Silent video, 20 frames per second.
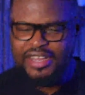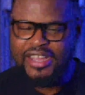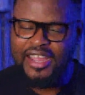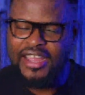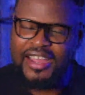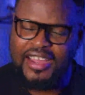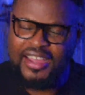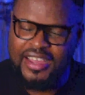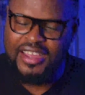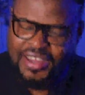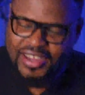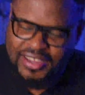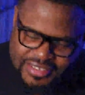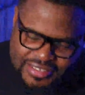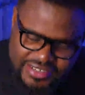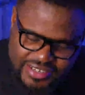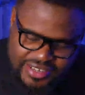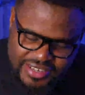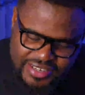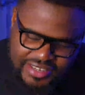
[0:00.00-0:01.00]
I
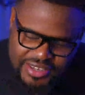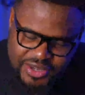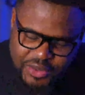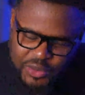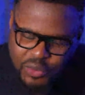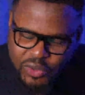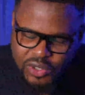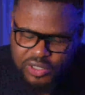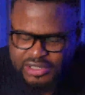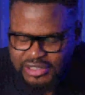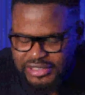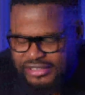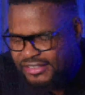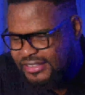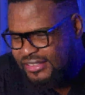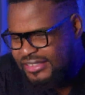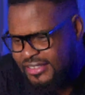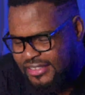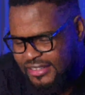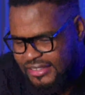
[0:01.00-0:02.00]
had
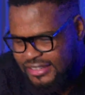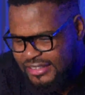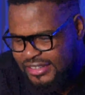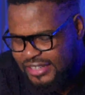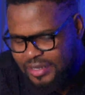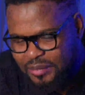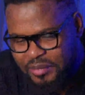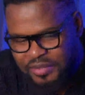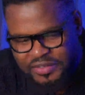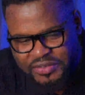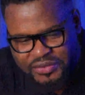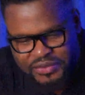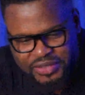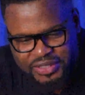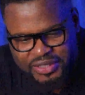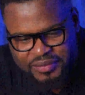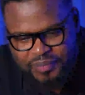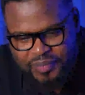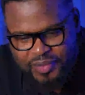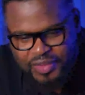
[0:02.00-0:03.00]
A1 in
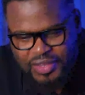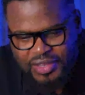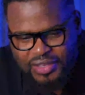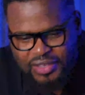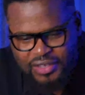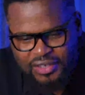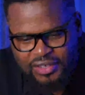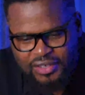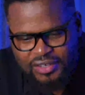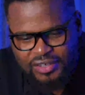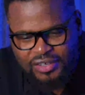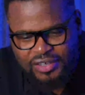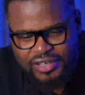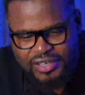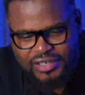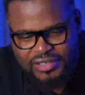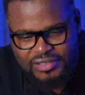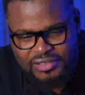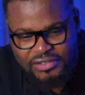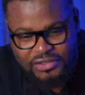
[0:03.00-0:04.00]
chemistry
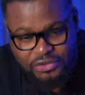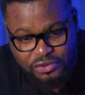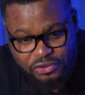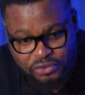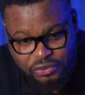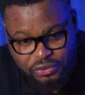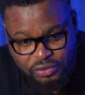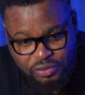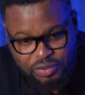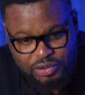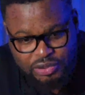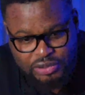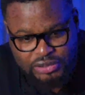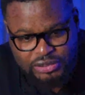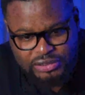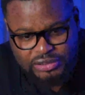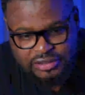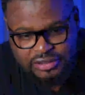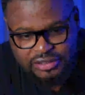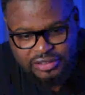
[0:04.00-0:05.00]
in SS2,
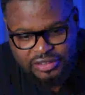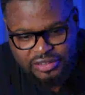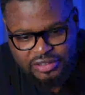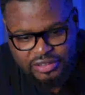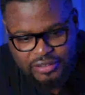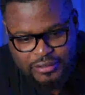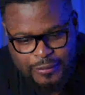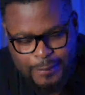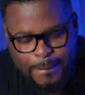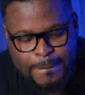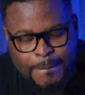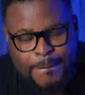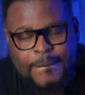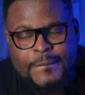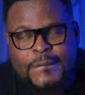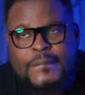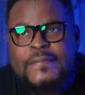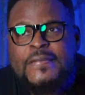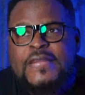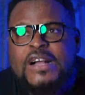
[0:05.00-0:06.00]
but
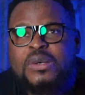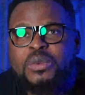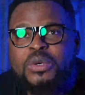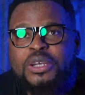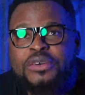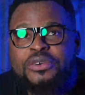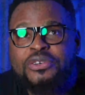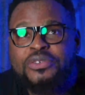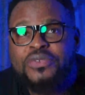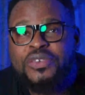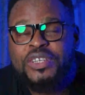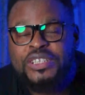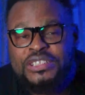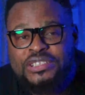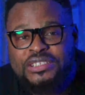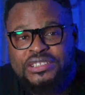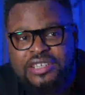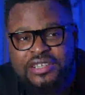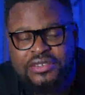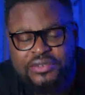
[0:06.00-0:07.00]
when I was
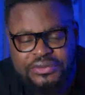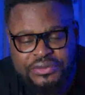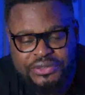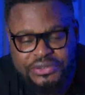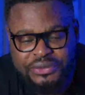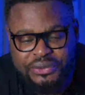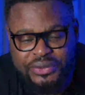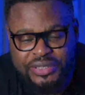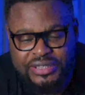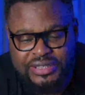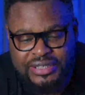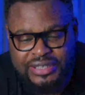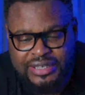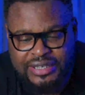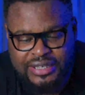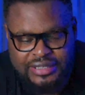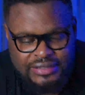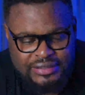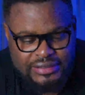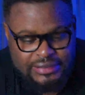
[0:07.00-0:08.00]
finishing secondary school, I
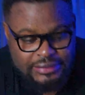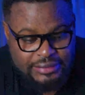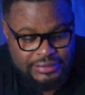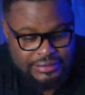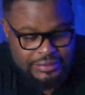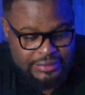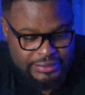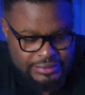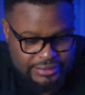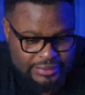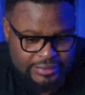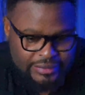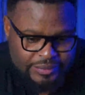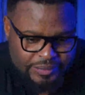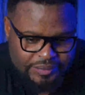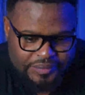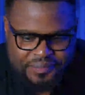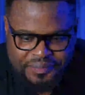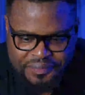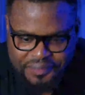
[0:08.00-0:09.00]
think I had
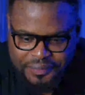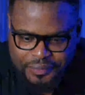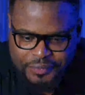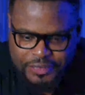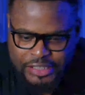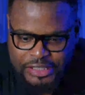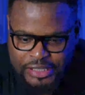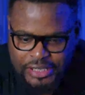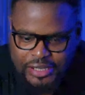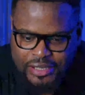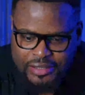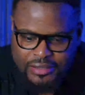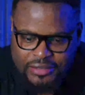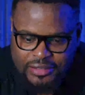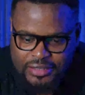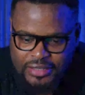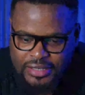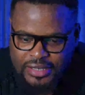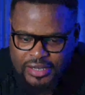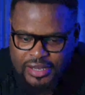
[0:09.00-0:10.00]
C6.
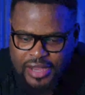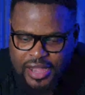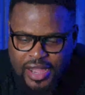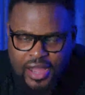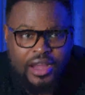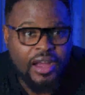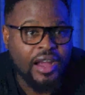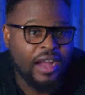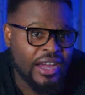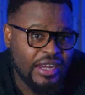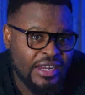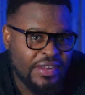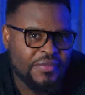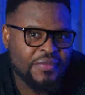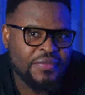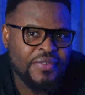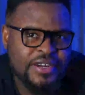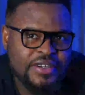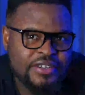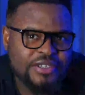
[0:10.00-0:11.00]
Yeah.
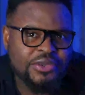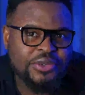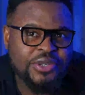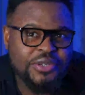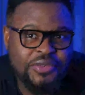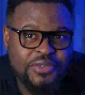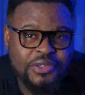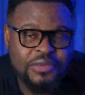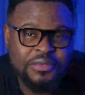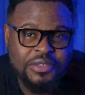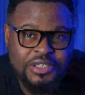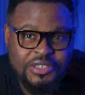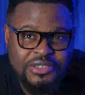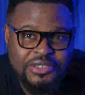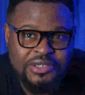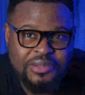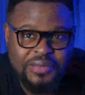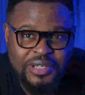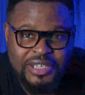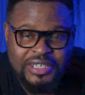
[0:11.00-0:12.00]
I had a very
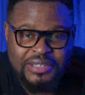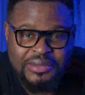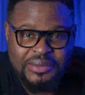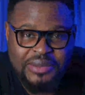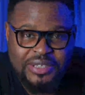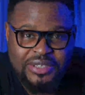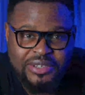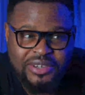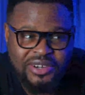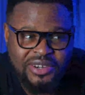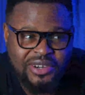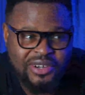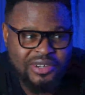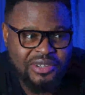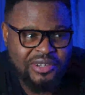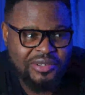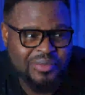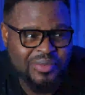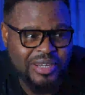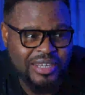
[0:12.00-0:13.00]
uniform result, by the way.
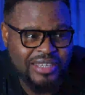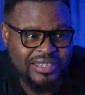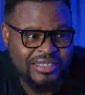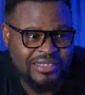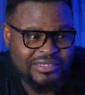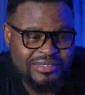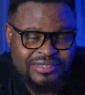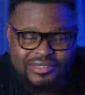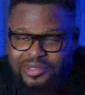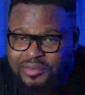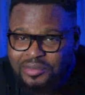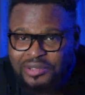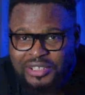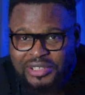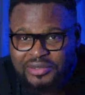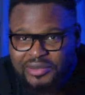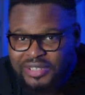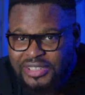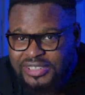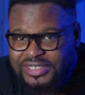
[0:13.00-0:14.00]
All my
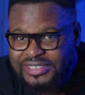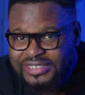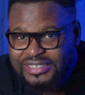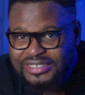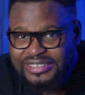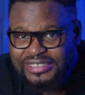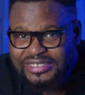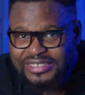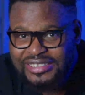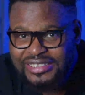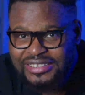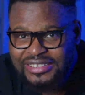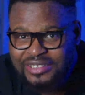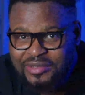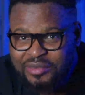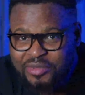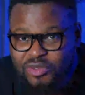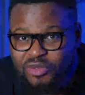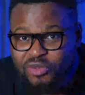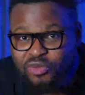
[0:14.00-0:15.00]
subjects were
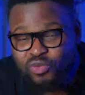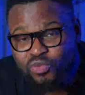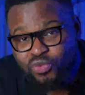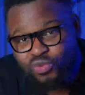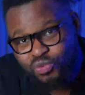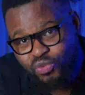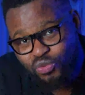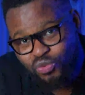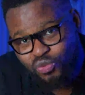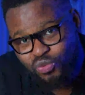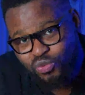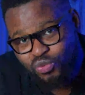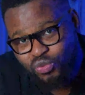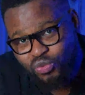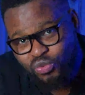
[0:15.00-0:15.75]
C6 except 2,